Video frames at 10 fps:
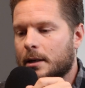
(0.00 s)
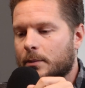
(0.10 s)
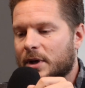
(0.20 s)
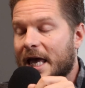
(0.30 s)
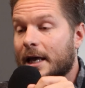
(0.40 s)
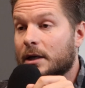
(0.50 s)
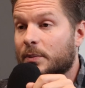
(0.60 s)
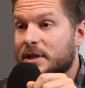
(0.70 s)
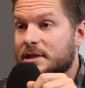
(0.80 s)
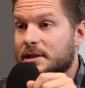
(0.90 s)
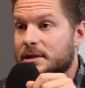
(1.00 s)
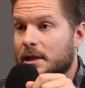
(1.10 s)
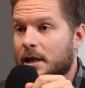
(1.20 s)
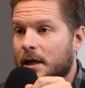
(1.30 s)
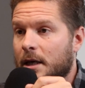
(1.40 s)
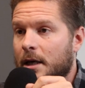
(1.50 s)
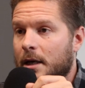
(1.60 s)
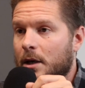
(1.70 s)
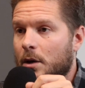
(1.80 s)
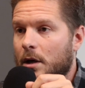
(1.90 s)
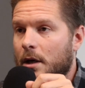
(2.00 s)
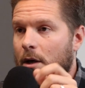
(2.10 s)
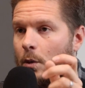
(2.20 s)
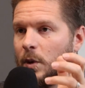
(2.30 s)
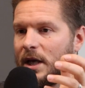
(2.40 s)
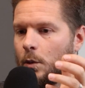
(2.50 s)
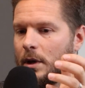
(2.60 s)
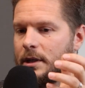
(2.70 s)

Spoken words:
mechanic business, we